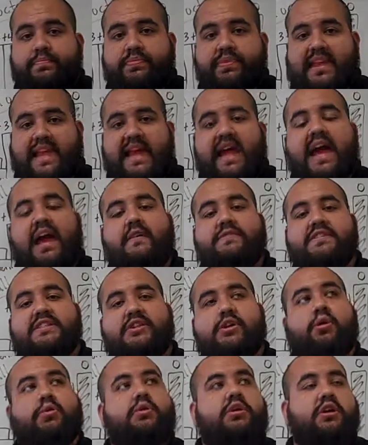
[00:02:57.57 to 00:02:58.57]
They have to
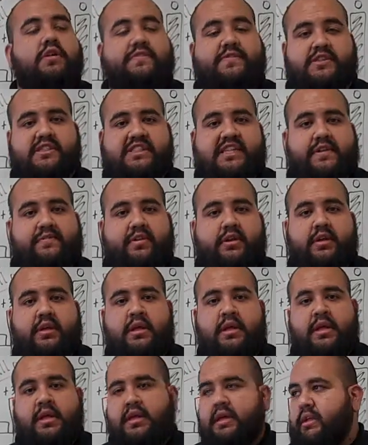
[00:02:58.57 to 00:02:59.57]
go look for seven.
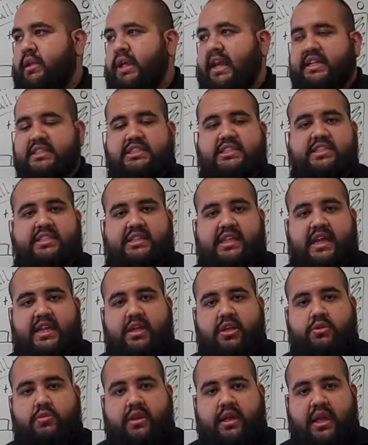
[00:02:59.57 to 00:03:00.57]
It's just like
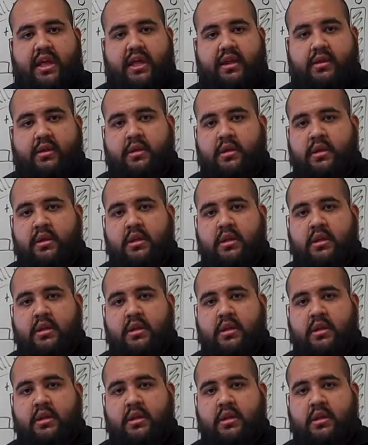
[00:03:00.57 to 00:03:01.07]
you again.